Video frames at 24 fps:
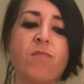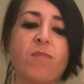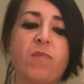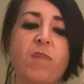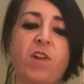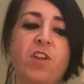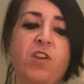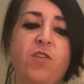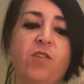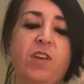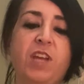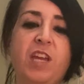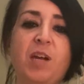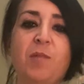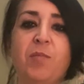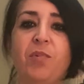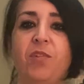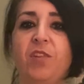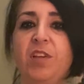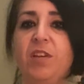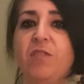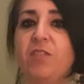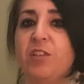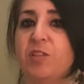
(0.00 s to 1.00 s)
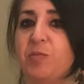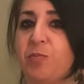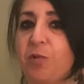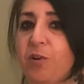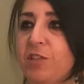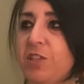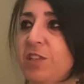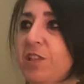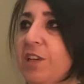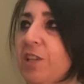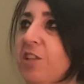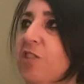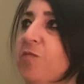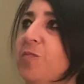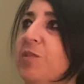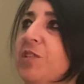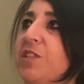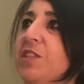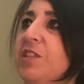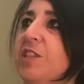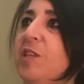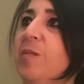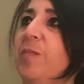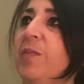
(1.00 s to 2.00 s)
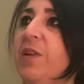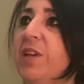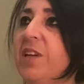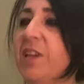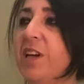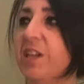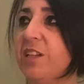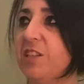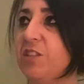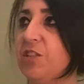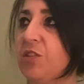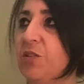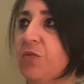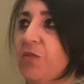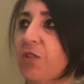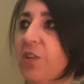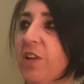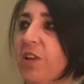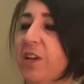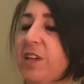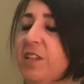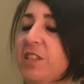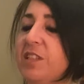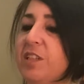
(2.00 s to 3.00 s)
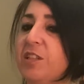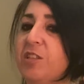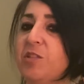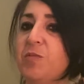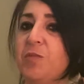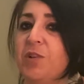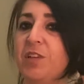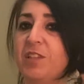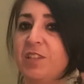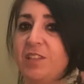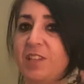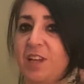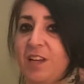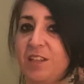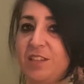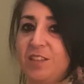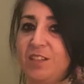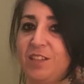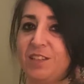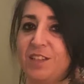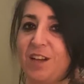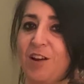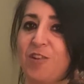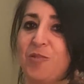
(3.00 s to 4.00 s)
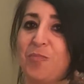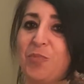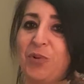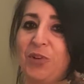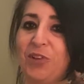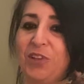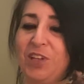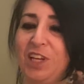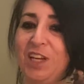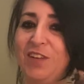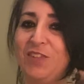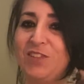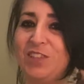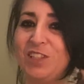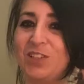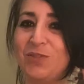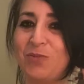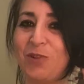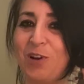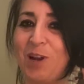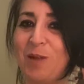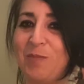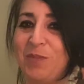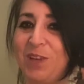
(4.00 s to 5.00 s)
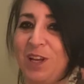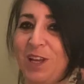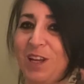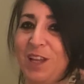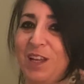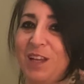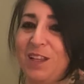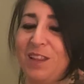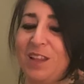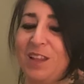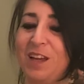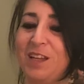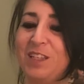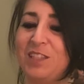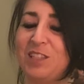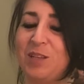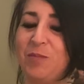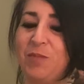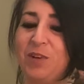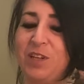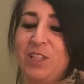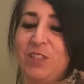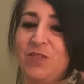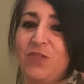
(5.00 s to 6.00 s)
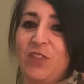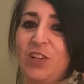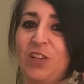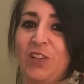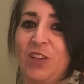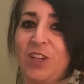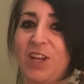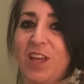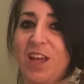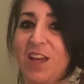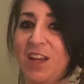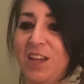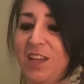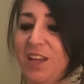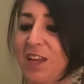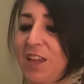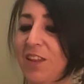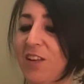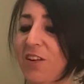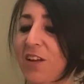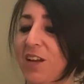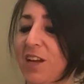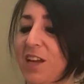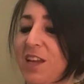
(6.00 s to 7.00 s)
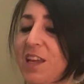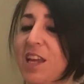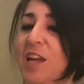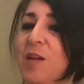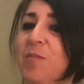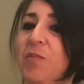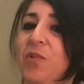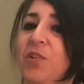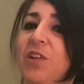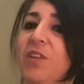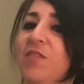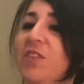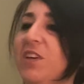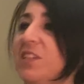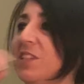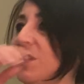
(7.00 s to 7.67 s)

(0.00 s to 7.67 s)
You can't believe this person that you've been sleeping next to for like 6 months has these kind of beliefs, is what I'm getting. Like somebody's feeling icky. They're like, I can't believe I